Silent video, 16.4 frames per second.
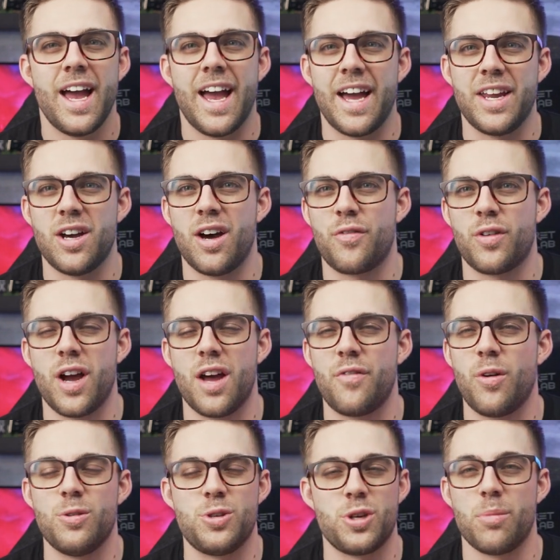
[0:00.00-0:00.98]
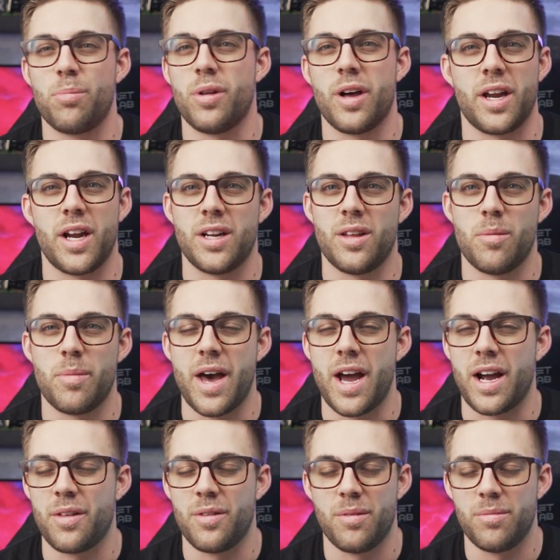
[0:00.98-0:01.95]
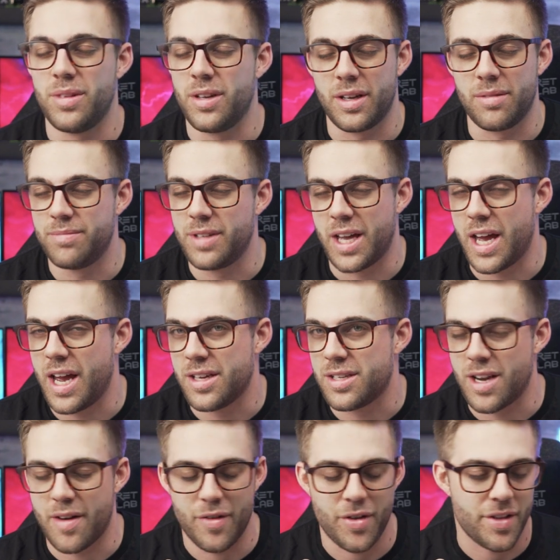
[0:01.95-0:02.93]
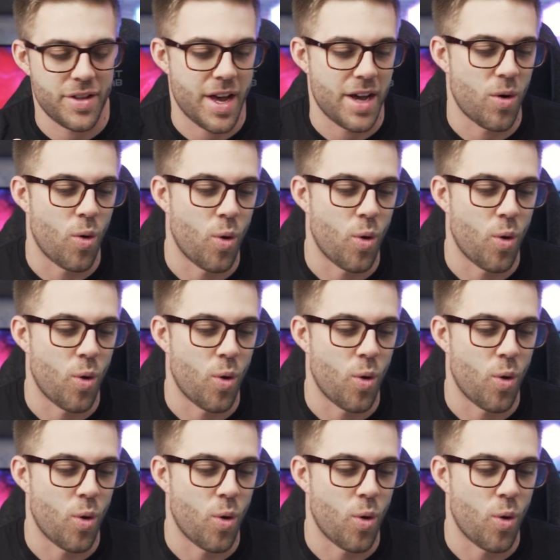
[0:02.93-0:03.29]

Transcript: And uh, for headphones, you can plug it into the back of the, the, the case and everything like that.